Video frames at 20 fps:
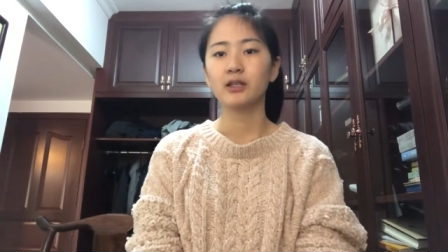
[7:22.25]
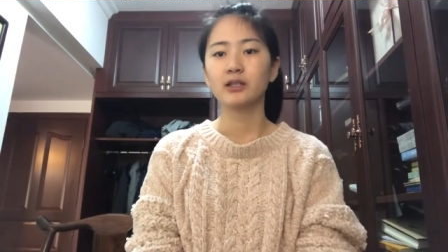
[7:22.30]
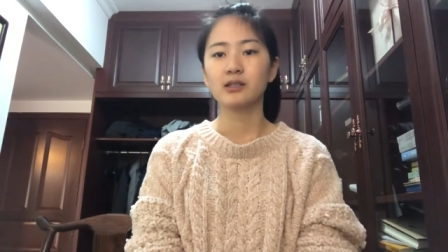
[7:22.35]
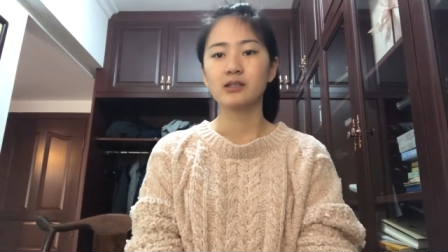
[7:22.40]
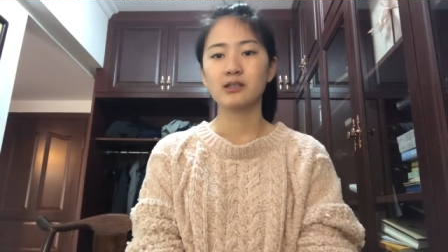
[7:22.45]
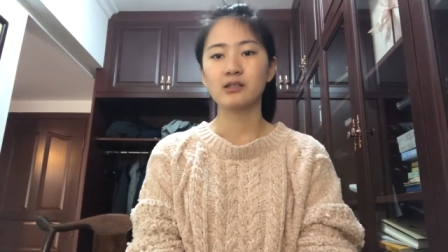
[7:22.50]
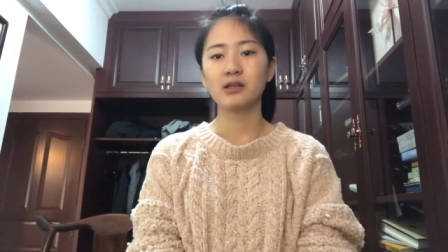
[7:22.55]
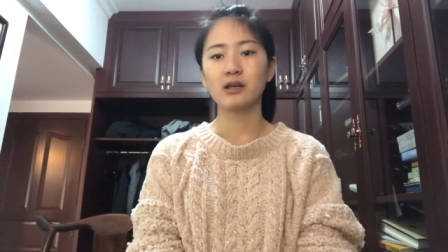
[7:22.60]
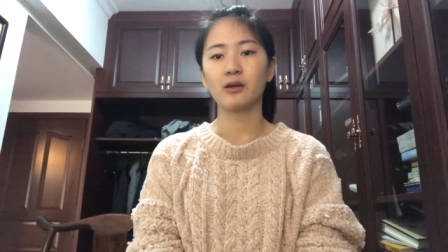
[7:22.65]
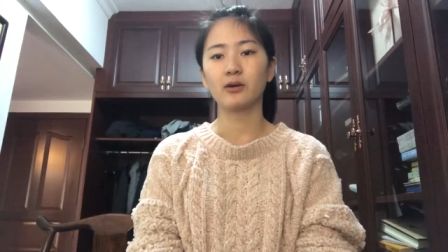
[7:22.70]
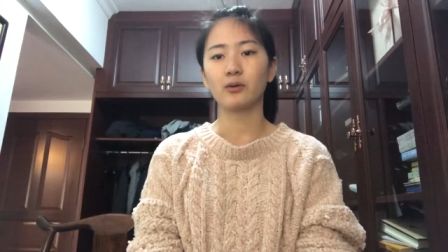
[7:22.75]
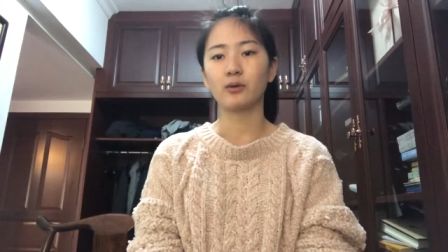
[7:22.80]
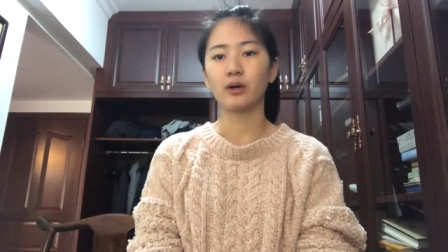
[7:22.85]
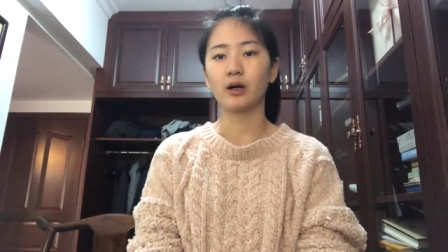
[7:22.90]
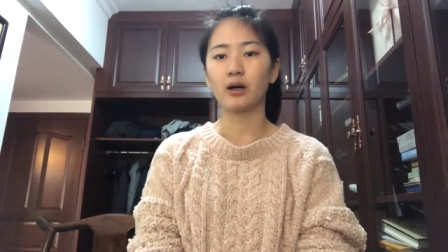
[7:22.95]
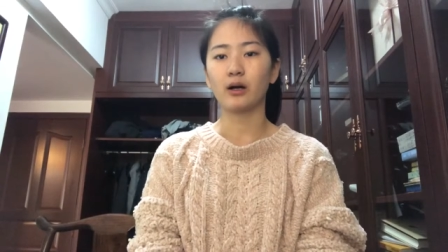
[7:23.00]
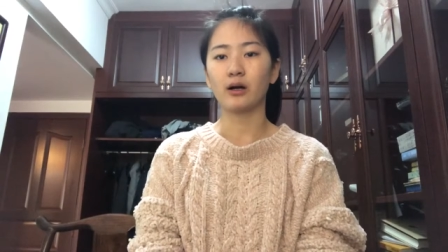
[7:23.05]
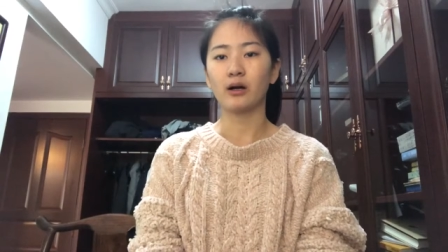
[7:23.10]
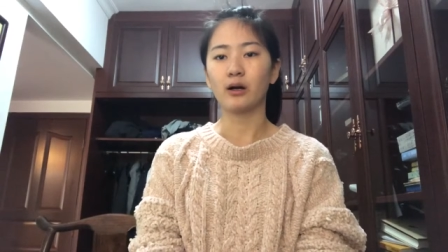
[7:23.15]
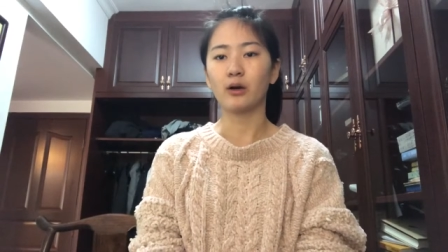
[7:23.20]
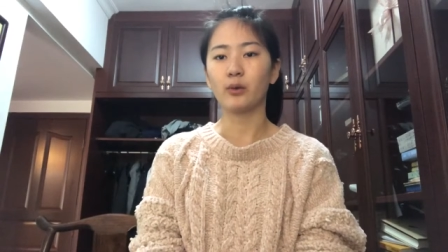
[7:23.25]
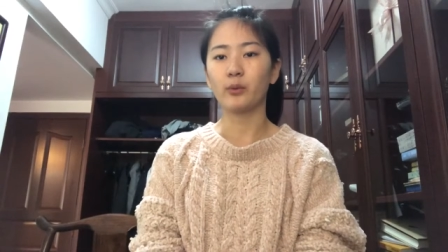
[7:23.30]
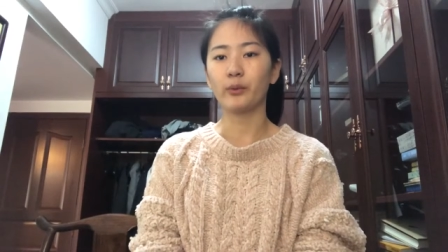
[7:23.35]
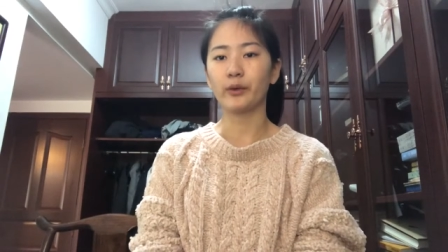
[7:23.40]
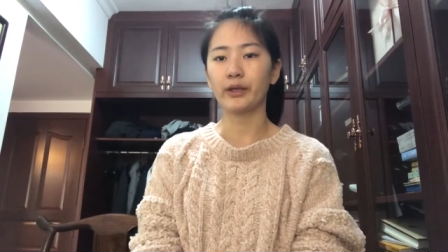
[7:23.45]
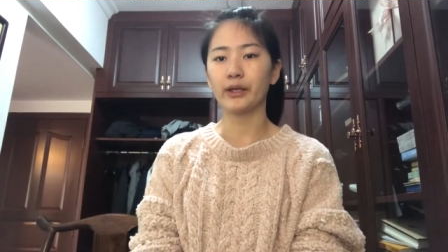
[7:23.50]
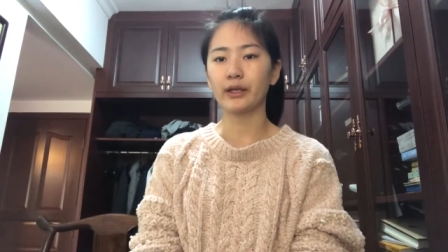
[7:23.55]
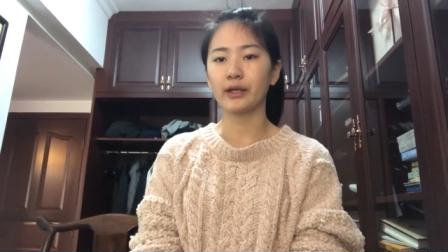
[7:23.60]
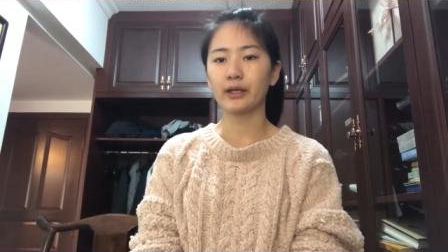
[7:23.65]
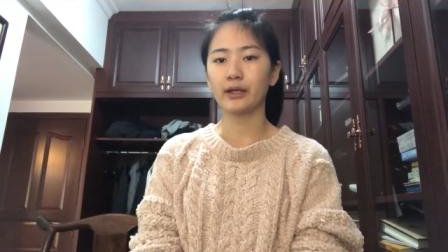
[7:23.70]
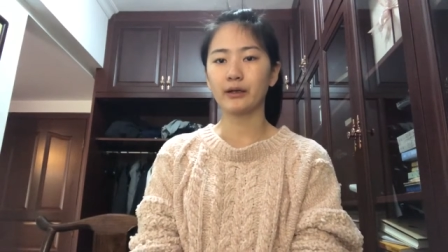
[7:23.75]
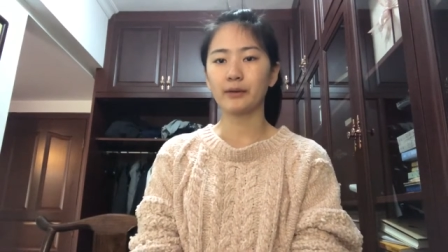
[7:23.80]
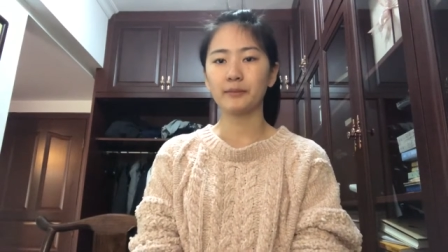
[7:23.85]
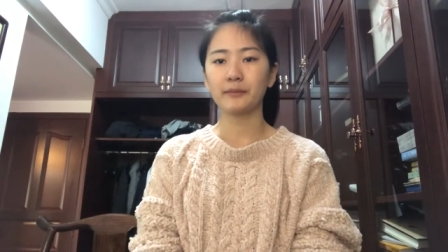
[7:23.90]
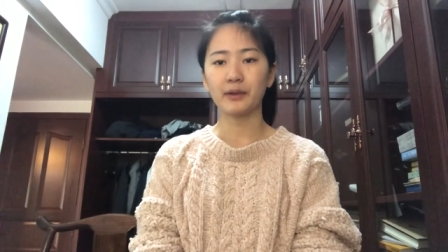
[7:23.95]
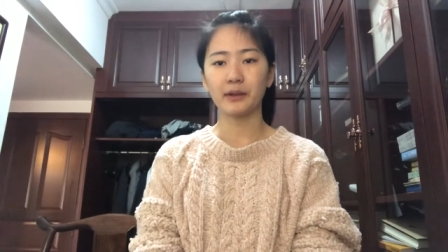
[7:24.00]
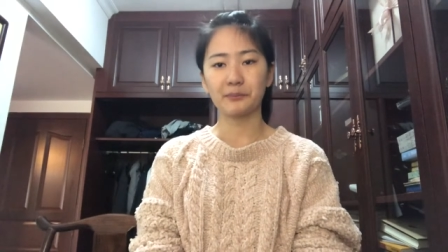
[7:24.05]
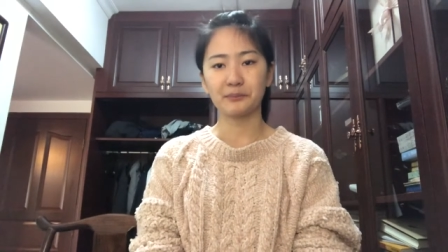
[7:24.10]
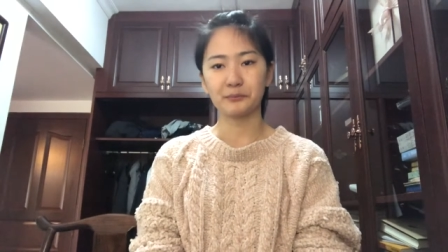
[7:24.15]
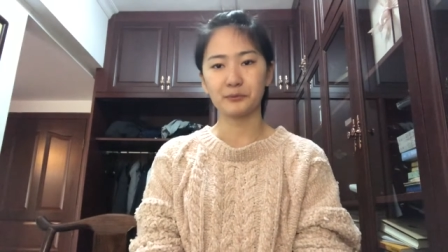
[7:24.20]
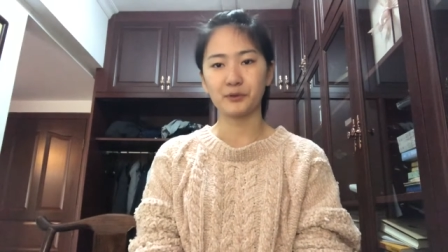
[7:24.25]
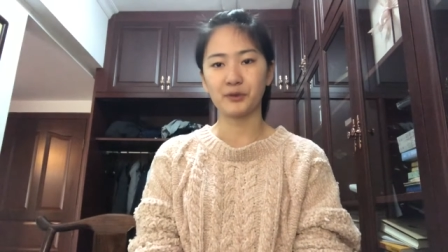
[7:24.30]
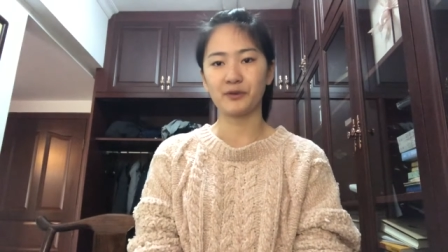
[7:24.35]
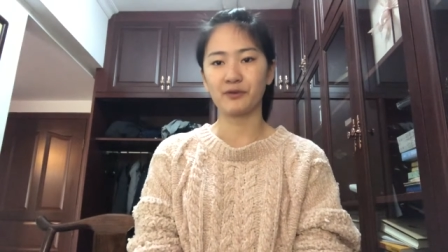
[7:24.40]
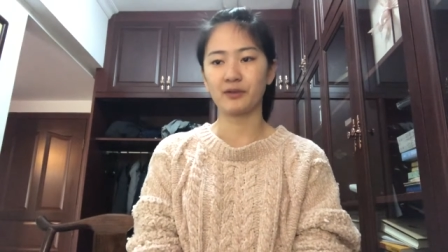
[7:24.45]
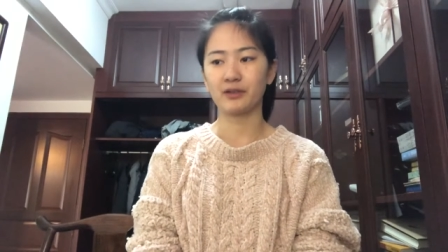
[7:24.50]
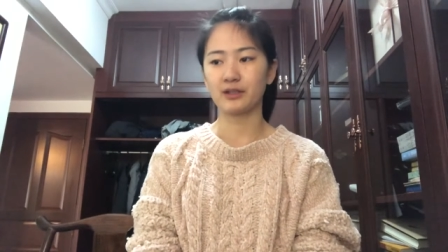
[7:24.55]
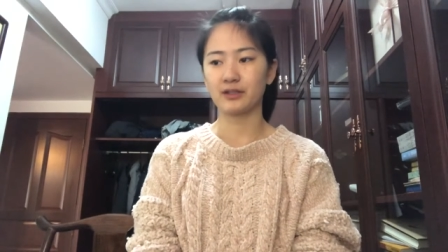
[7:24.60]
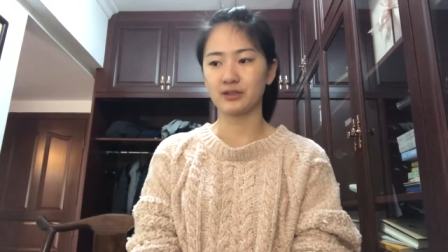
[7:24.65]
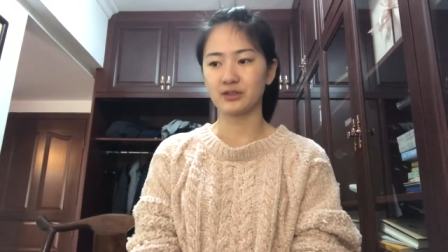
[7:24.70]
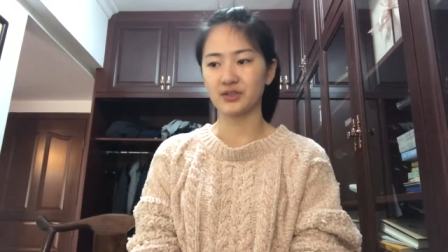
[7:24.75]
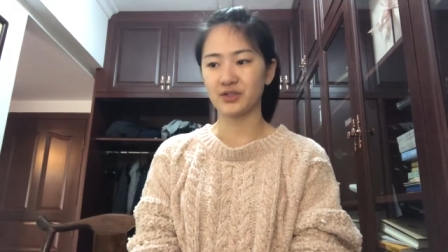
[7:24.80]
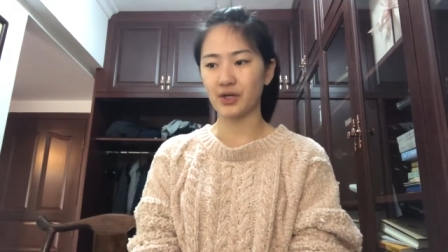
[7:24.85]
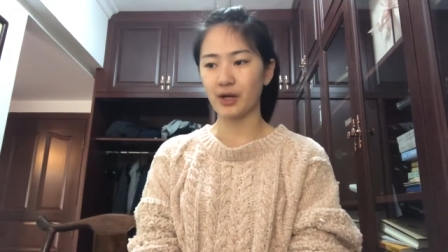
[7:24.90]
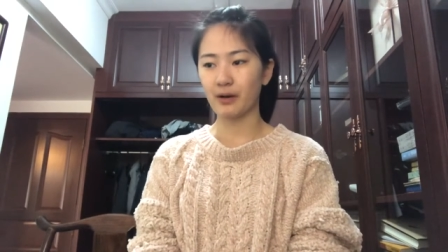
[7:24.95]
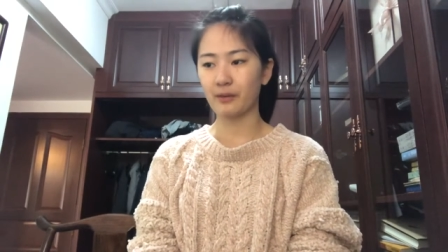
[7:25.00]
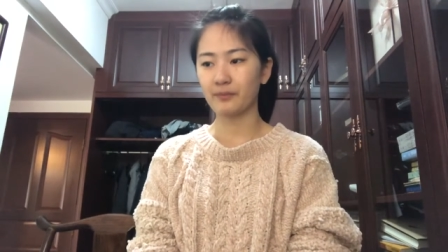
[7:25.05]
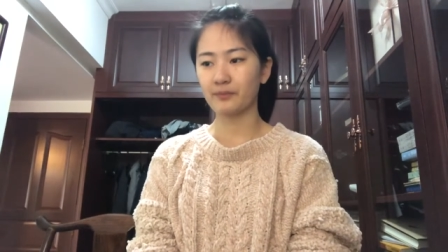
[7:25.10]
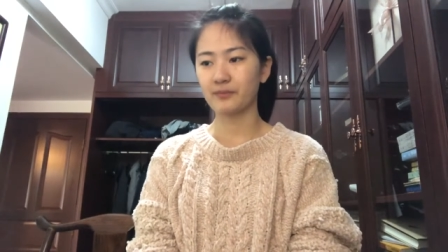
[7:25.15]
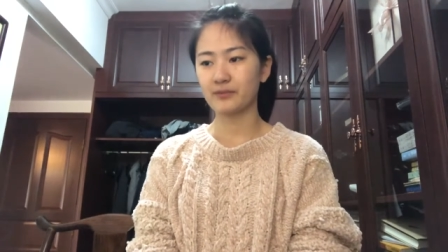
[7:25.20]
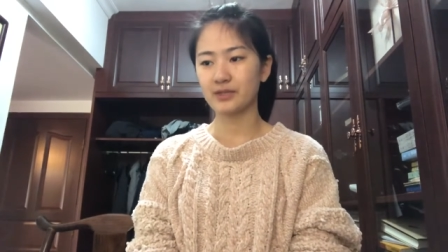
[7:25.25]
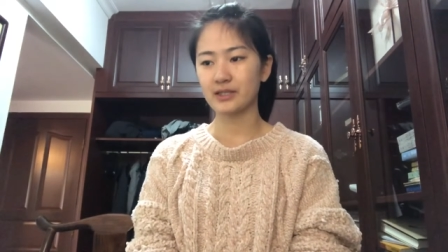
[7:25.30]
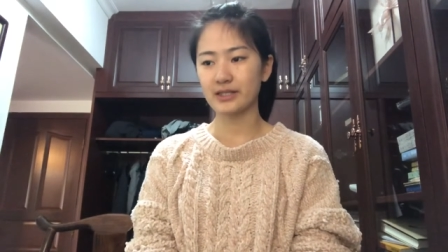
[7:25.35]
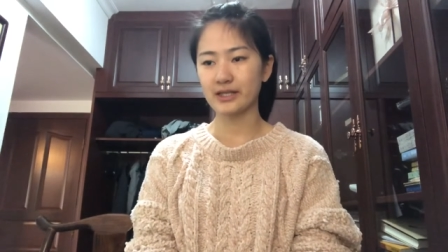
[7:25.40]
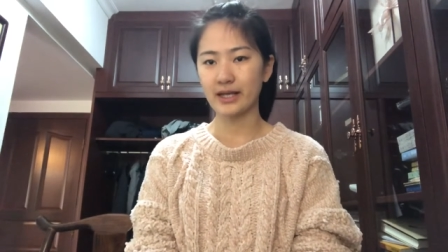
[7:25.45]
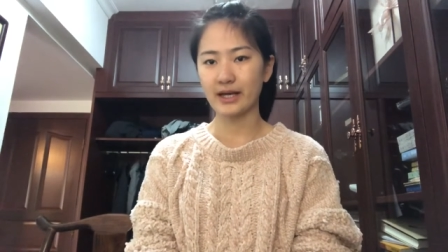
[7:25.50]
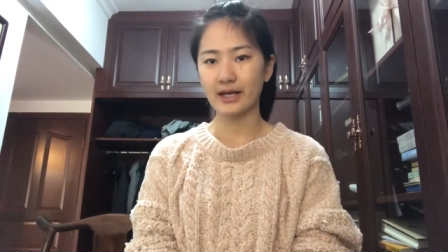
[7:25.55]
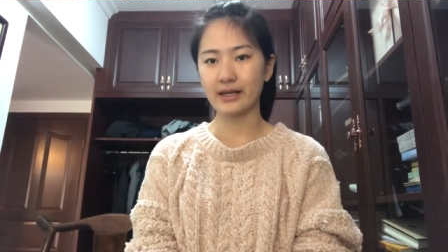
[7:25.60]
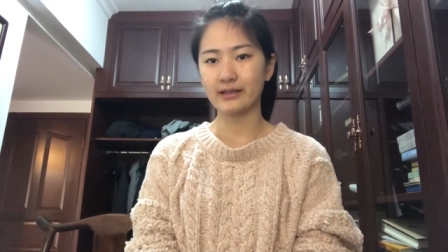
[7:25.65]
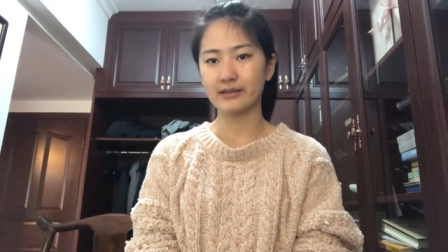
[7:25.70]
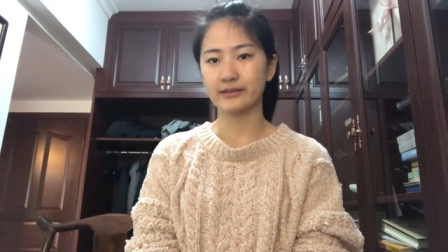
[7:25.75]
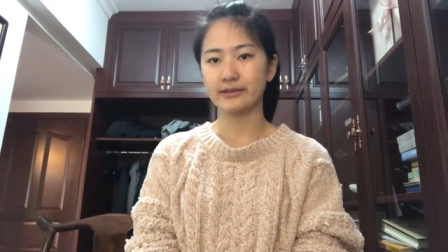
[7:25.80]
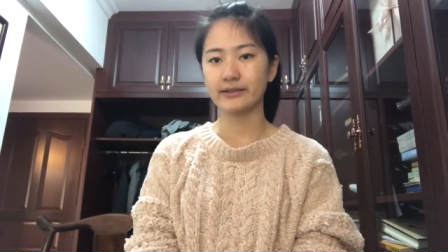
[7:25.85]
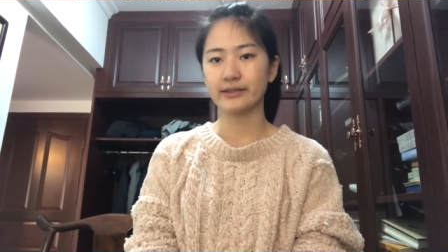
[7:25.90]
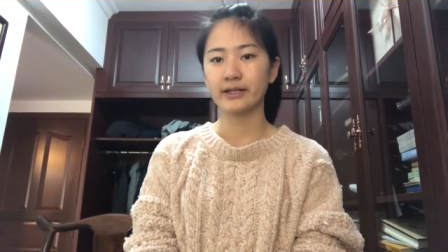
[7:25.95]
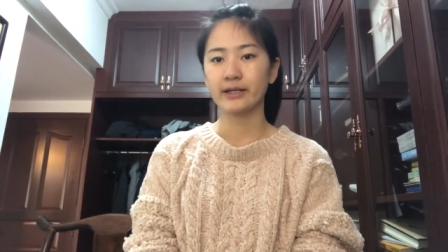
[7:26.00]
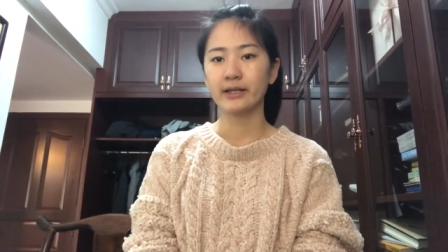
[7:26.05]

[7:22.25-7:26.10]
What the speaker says: so we come up with the top 10